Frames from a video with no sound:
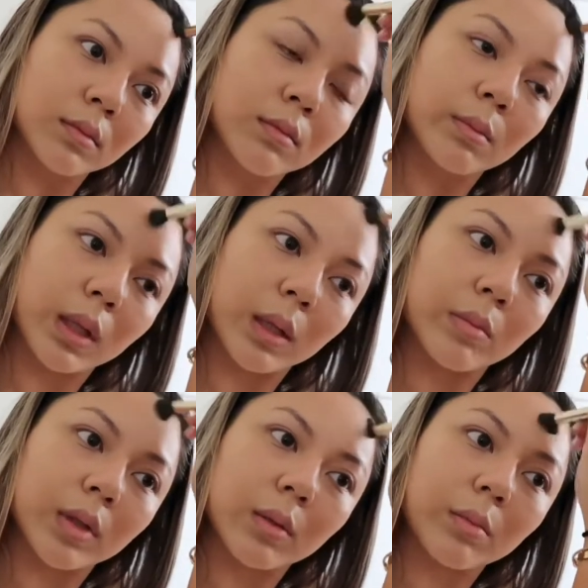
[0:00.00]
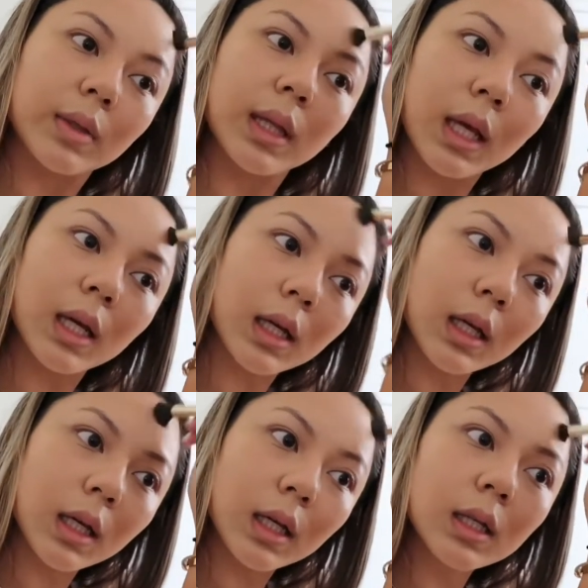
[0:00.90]
Blend, blend,
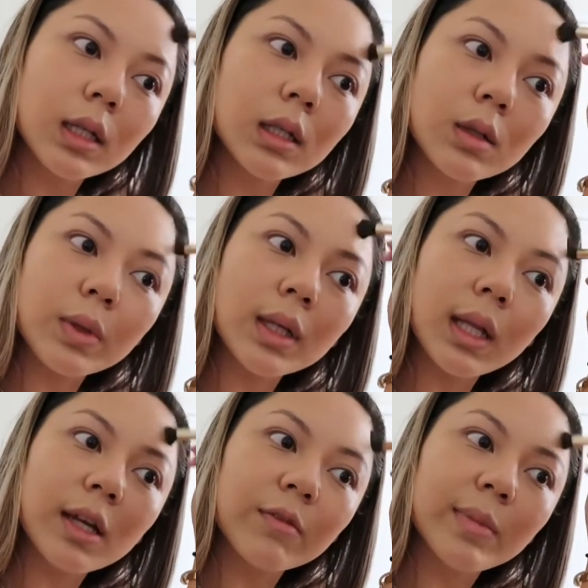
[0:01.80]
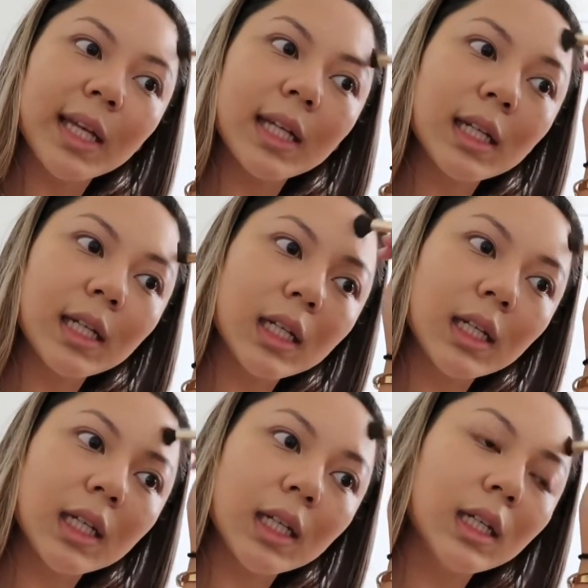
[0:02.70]
blend. We love
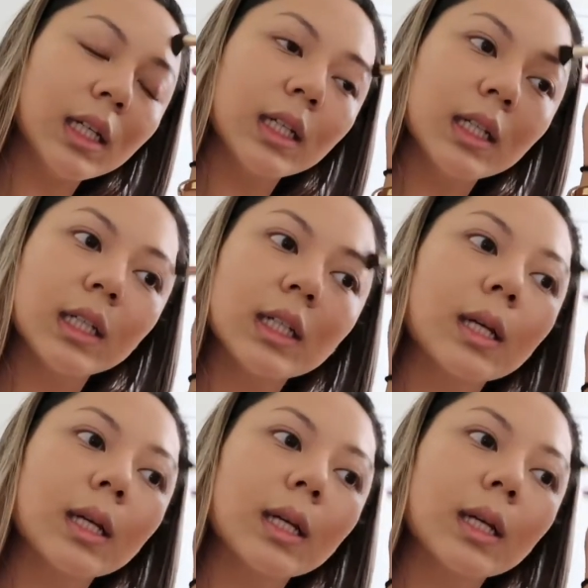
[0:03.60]
blending.